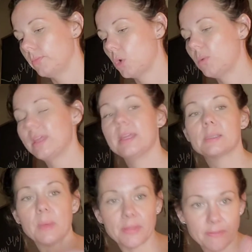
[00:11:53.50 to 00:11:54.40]
within
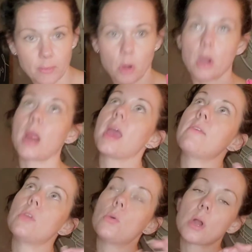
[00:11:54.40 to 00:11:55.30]
this month of February,
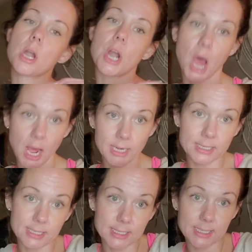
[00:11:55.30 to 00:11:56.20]
if you are not
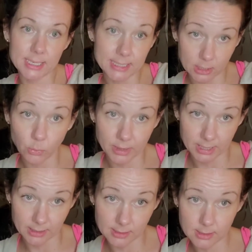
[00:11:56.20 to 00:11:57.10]
to deal with
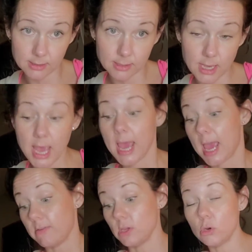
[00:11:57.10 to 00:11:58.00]
this,
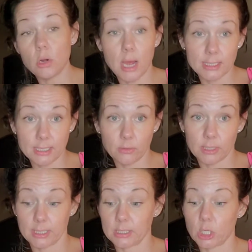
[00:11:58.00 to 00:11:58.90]
if you do not deal with
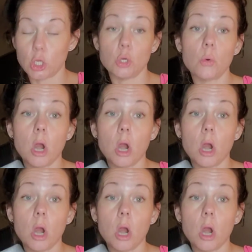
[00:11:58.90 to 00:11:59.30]
this, you are